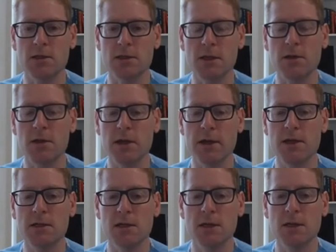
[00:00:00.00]
so the
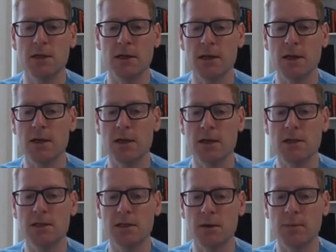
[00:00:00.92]
lead in
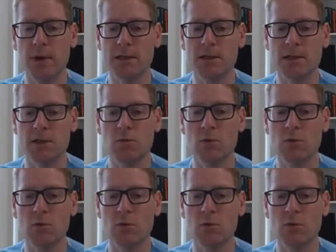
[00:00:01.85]
these schematics,